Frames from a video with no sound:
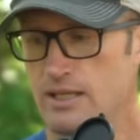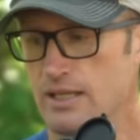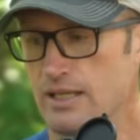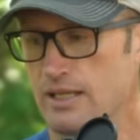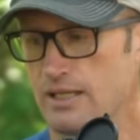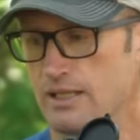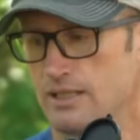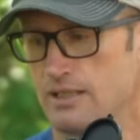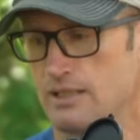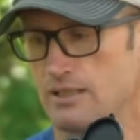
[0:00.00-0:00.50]

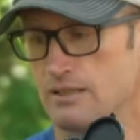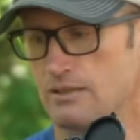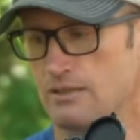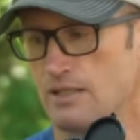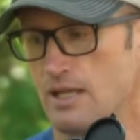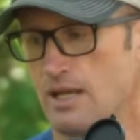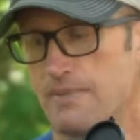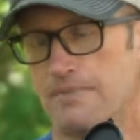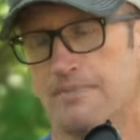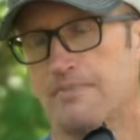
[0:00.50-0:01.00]
And
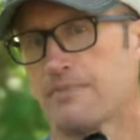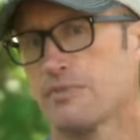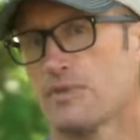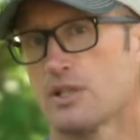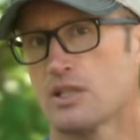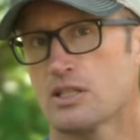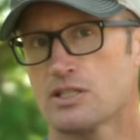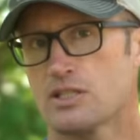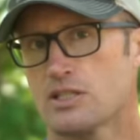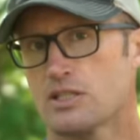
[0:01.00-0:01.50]
yeah,
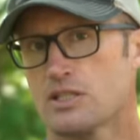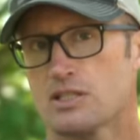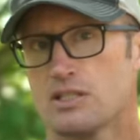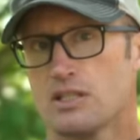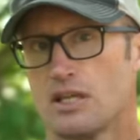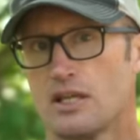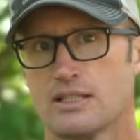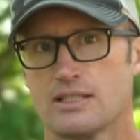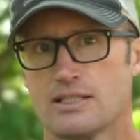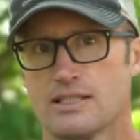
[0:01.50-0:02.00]
this
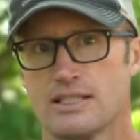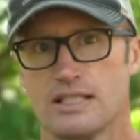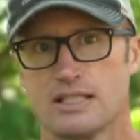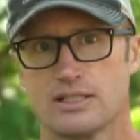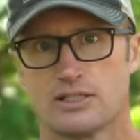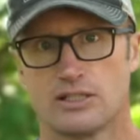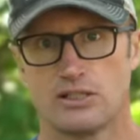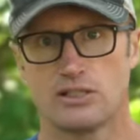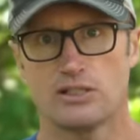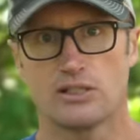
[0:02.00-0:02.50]
gun
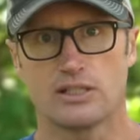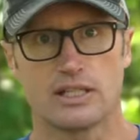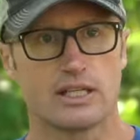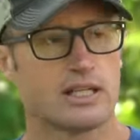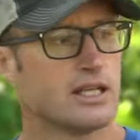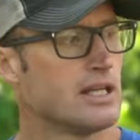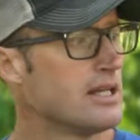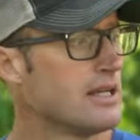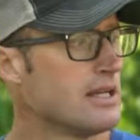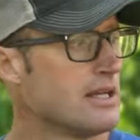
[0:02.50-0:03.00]
did good.
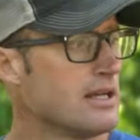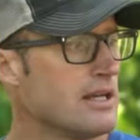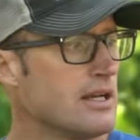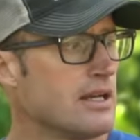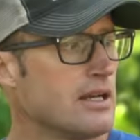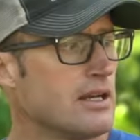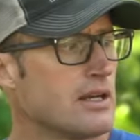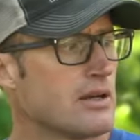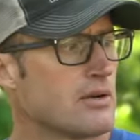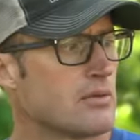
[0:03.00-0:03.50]

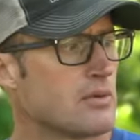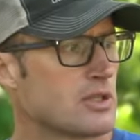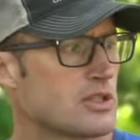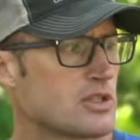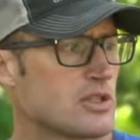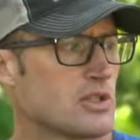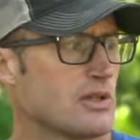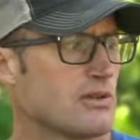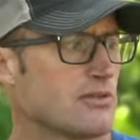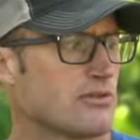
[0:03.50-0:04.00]
We were
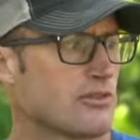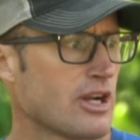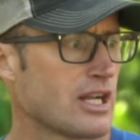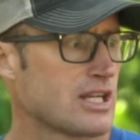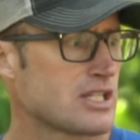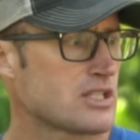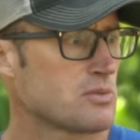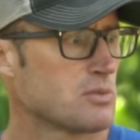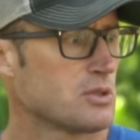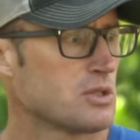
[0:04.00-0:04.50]
shooting
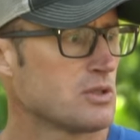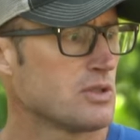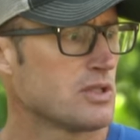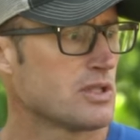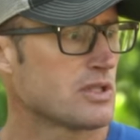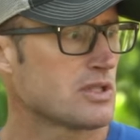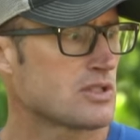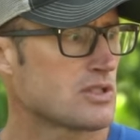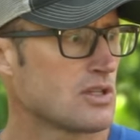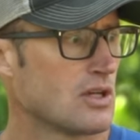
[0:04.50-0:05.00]
frangible,
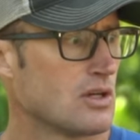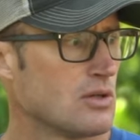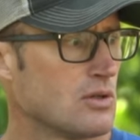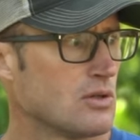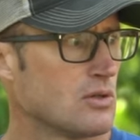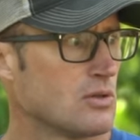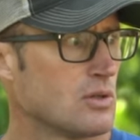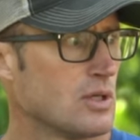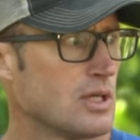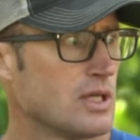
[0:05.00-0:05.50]

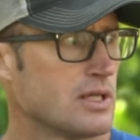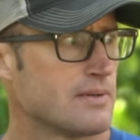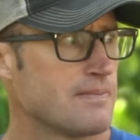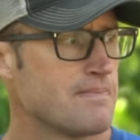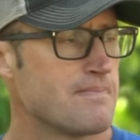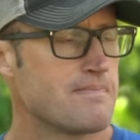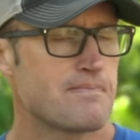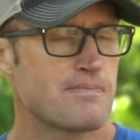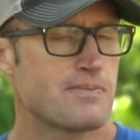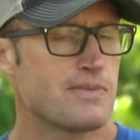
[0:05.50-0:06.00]
so
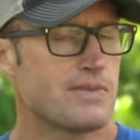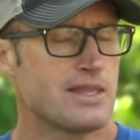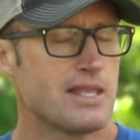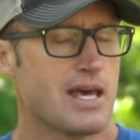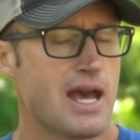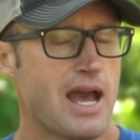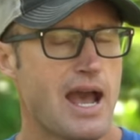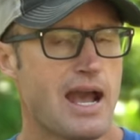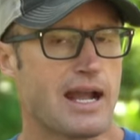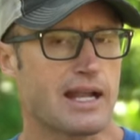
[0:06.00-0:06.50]

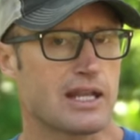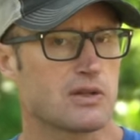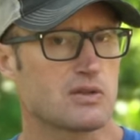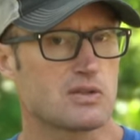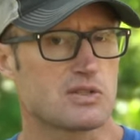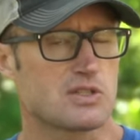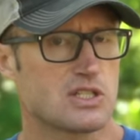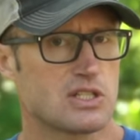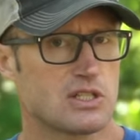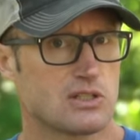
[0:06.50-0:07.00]
the
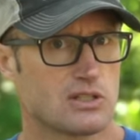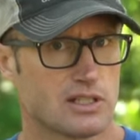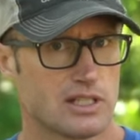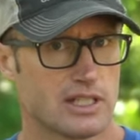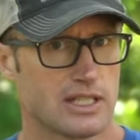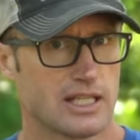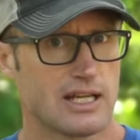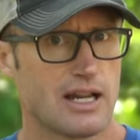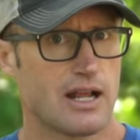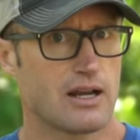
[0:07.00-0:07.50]
accuracy you're
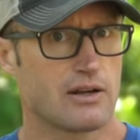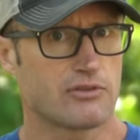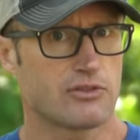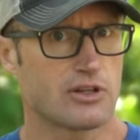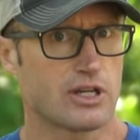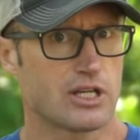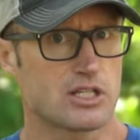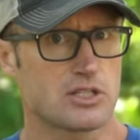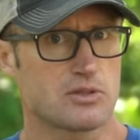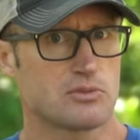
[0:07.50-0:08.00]
gonna get out of
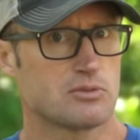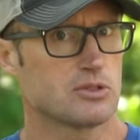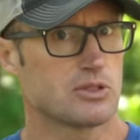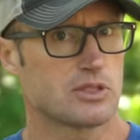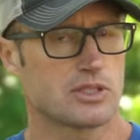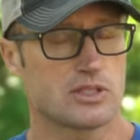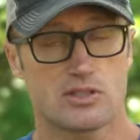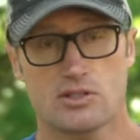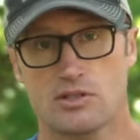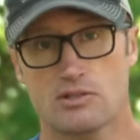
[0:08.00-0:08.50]

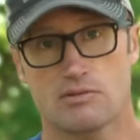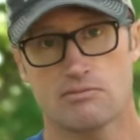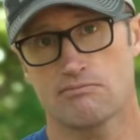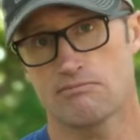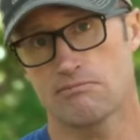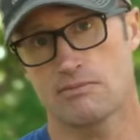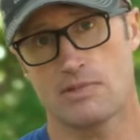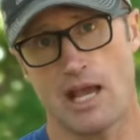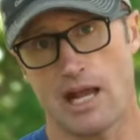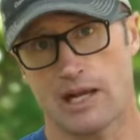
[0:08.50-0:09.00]
frangible is
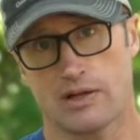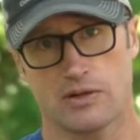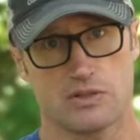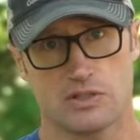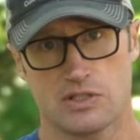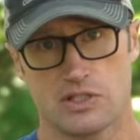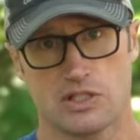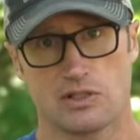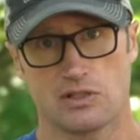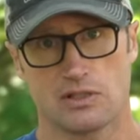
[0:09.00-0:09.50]
the
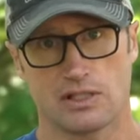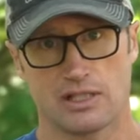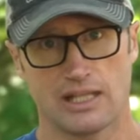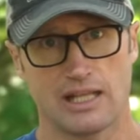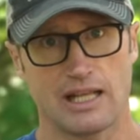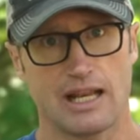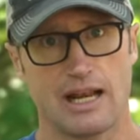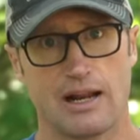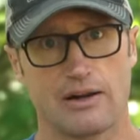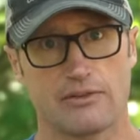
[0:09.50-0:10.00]
accuracy you're gonna
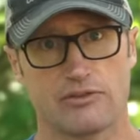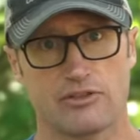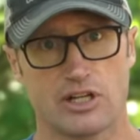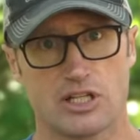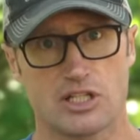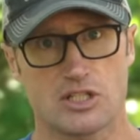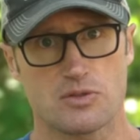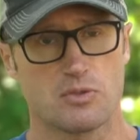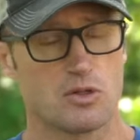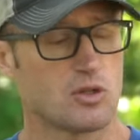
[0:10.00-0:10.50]
get out of
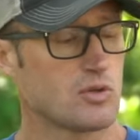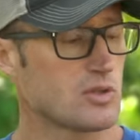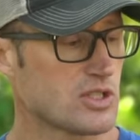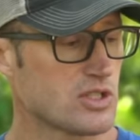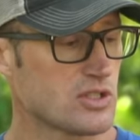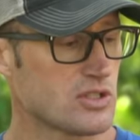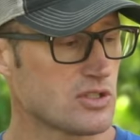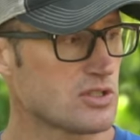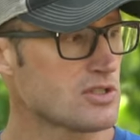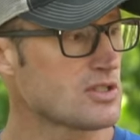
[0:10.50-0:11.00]
frangible,
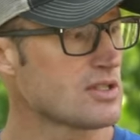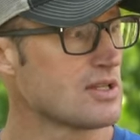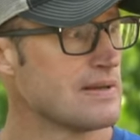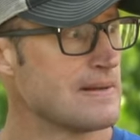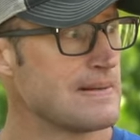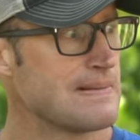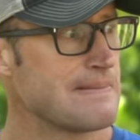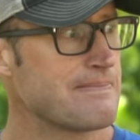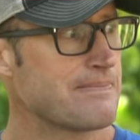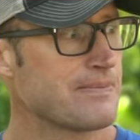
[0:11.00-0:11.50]
which is
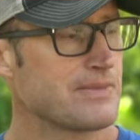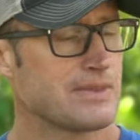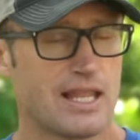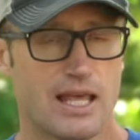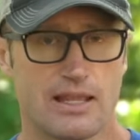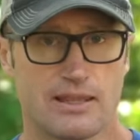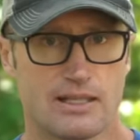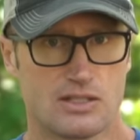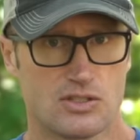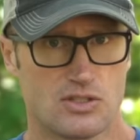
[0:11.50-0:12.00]

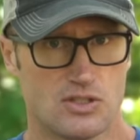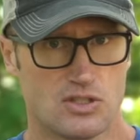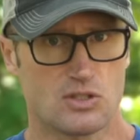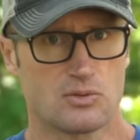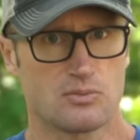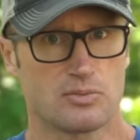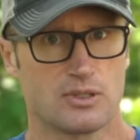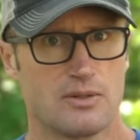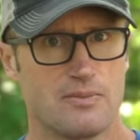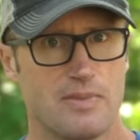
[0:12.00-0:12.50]
nothing
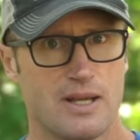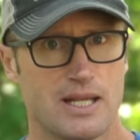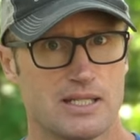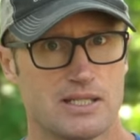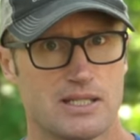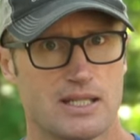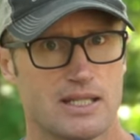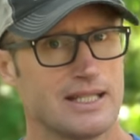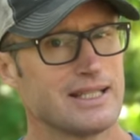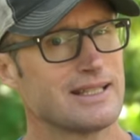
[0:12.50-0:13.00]
super
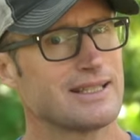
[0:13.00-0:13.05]
amazing.